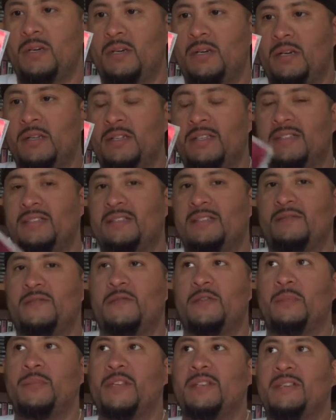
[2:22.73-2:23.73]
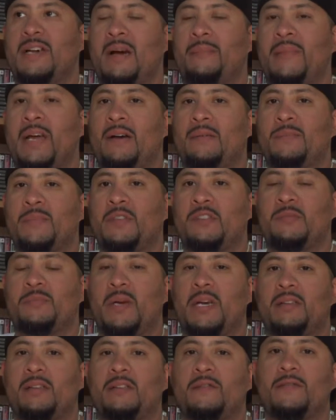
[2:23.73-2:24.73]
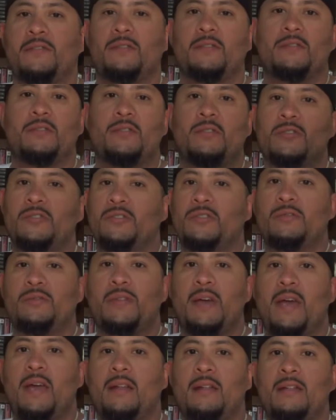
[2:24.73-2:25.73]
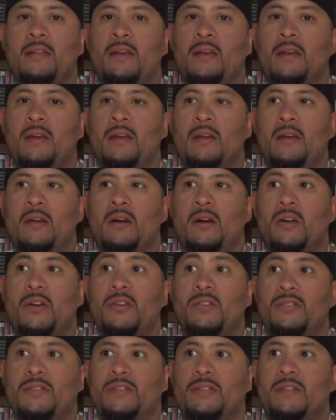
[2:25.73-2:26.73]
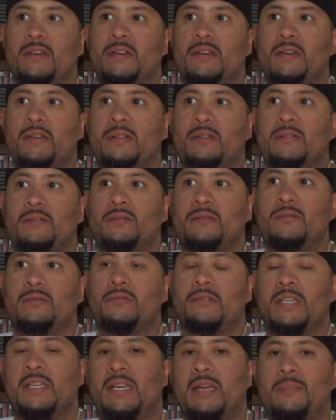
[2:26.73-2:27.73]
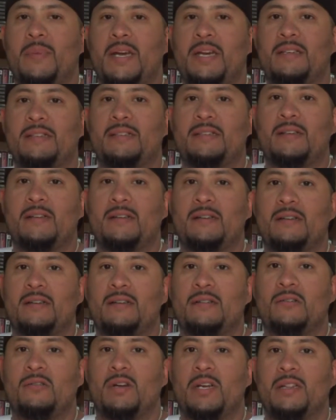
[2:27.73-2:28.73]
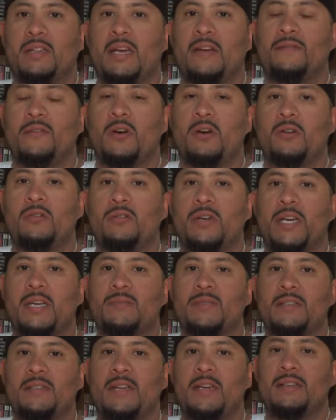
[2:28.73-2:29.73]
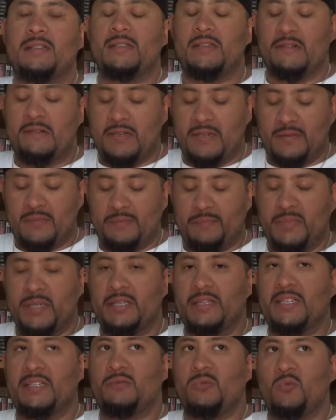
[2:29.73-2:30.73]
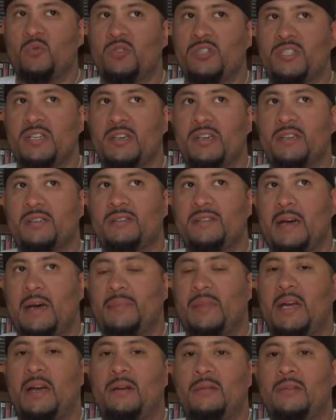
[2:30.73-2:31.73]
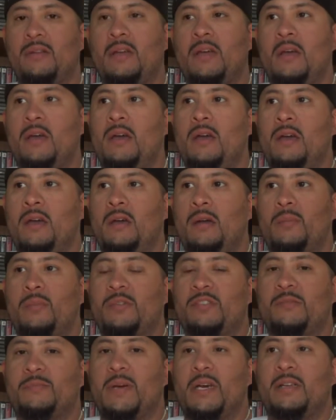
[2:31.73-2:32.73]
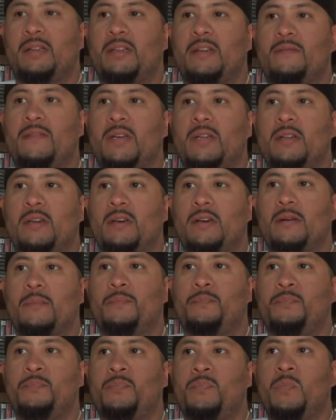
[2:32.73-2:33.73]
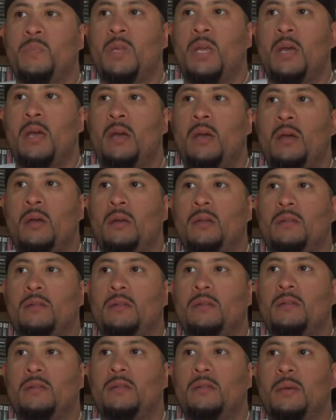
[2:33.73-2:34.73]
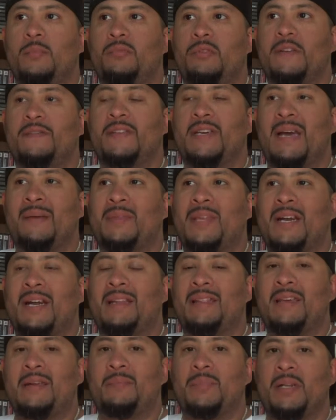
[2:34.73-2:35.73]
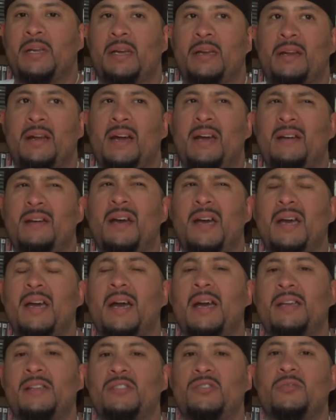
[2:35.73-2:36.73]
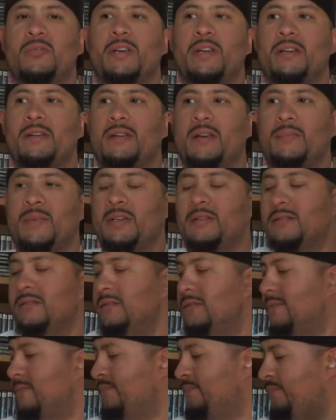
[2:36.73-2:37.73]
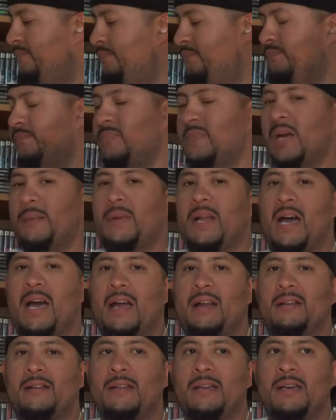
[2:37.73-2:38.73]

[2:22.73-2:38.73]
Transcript: This is from the top-down perspective for those of you that are used to the 3D-based Grand Theft Auto games in that series. But this one was a top-down perspective, and the brief time that I did play it, I enjoyed it. I mean, I'm not